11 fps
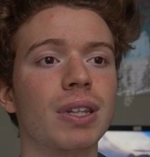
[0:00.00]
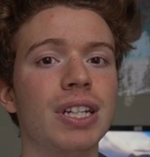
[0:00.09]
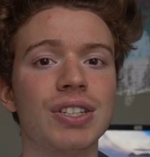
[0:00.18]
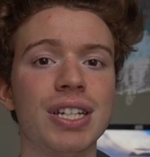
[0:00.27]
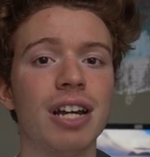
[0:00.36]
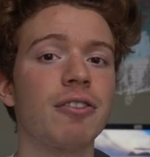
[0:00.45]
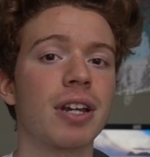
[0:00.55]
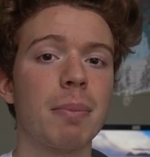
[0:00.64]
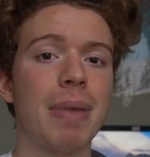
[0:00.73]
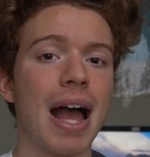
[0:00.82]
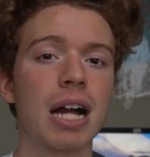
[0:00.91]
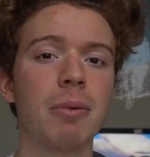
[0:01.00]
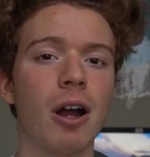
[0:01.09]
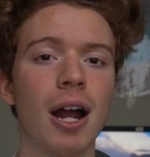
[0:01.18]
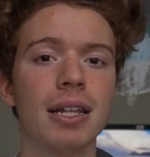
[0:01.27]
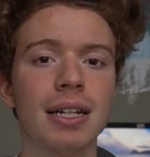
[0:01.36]
does he ever get back
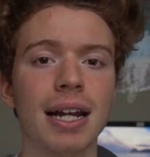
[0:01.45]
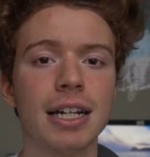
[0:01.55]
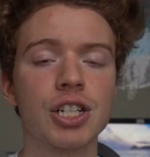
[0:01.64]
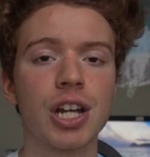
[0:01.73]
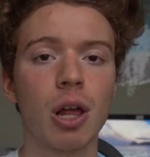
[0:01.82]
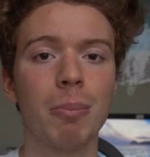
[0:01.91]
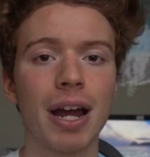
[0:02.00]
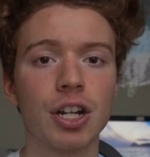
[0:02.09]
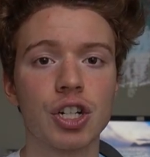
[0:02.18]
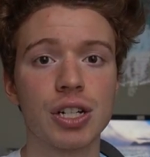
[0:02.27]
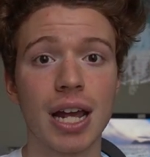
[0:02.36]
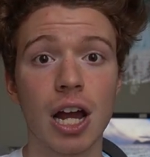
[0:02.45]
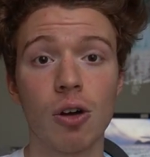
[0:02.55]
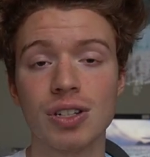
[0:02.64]
behind an NHL bench now?